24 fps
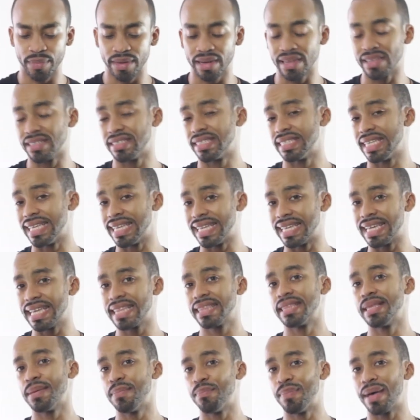minutes to
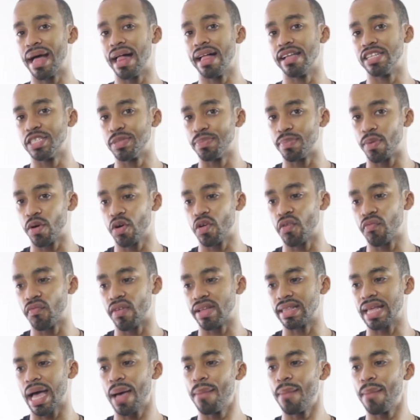get the balance perfect.